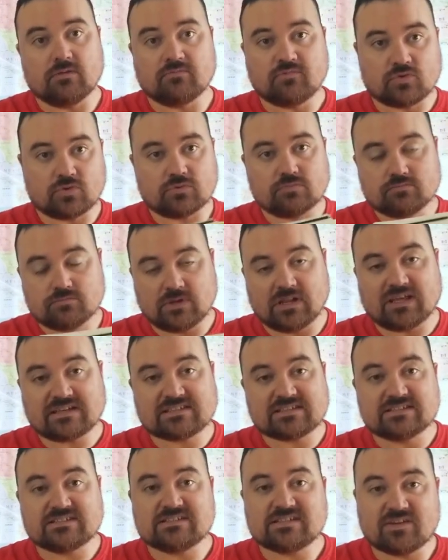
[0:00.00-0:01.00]
for
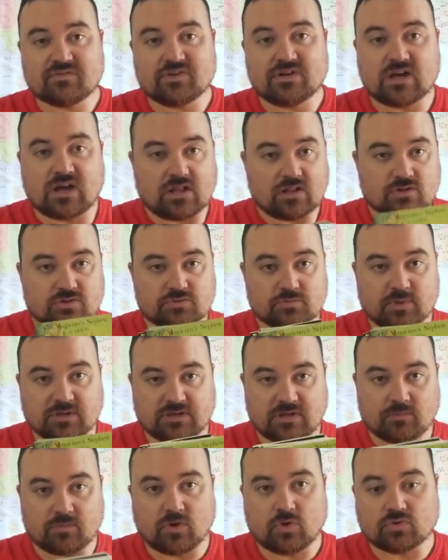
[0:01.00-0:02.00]
less than $7,
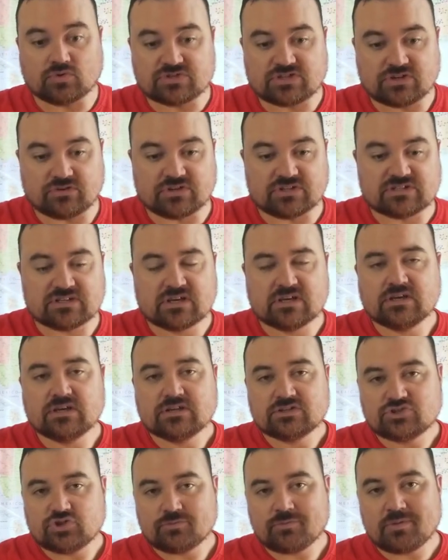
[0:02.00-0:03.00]
picked up the whole series.
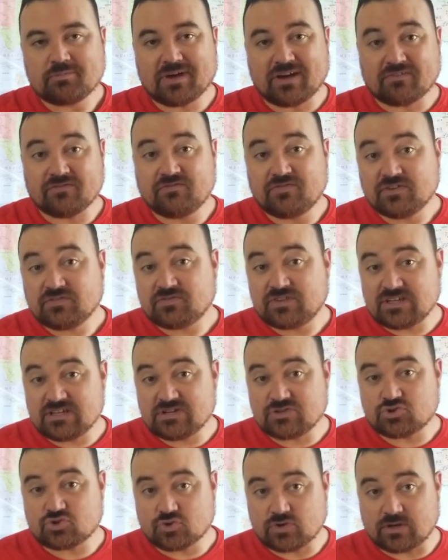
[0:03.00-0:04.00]
Took me about
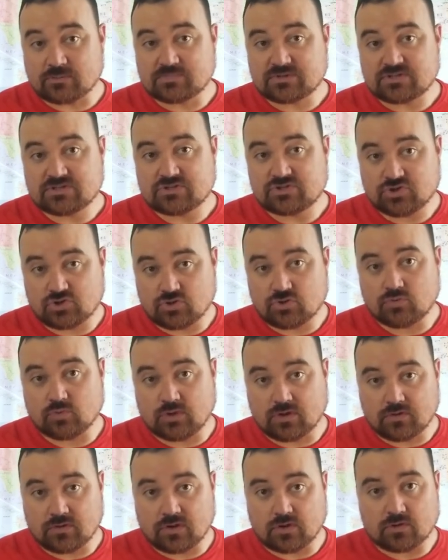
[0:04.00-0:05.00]
15 trips to
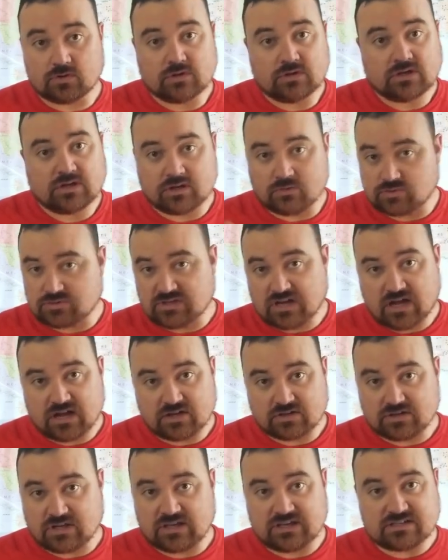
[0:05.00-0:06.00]
Goodwill, though. It was not
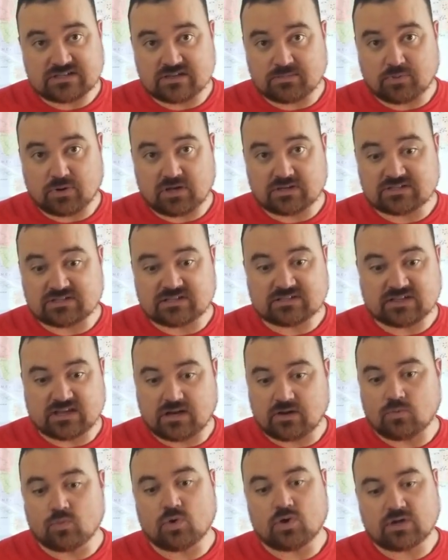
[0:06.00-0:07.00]
an easy process. I
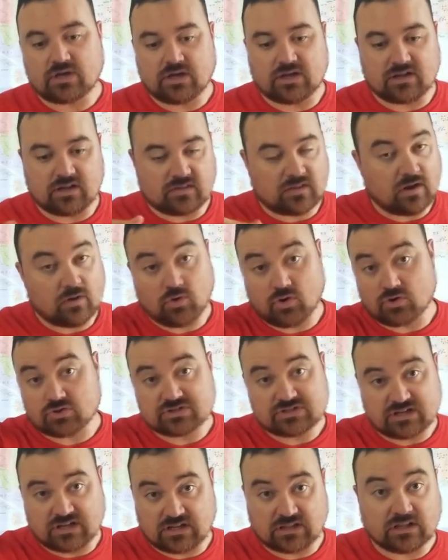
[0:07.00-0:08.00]
didn't walk in and they were all
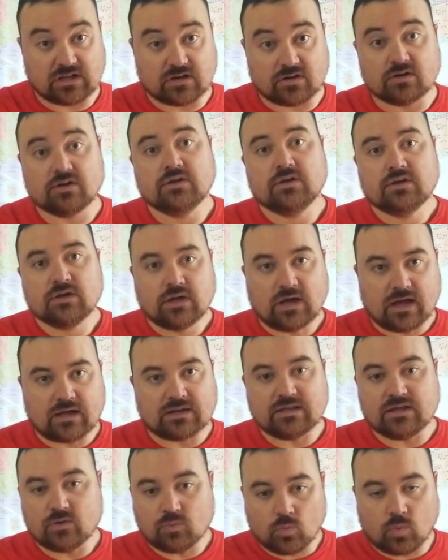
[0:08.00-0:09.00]
sitting there.
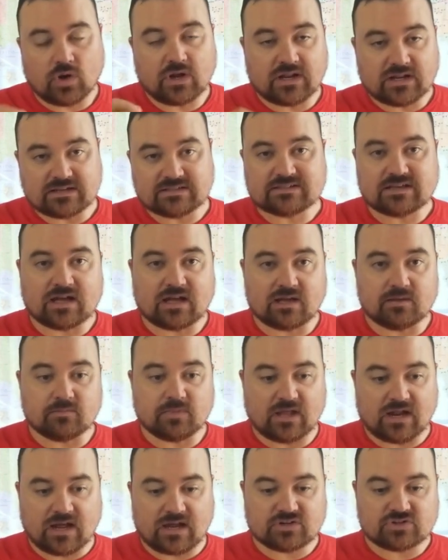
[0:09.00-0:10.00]
I'd get one at a time,
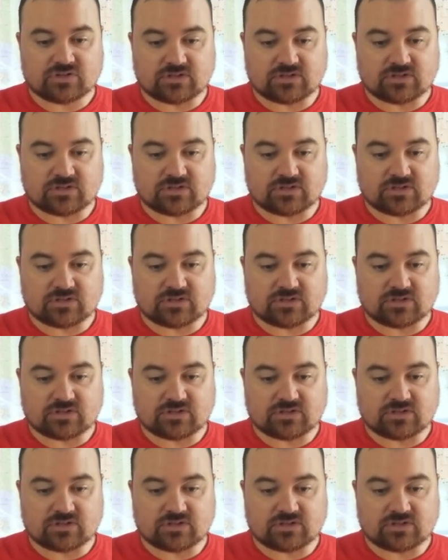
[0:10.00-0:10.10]
and I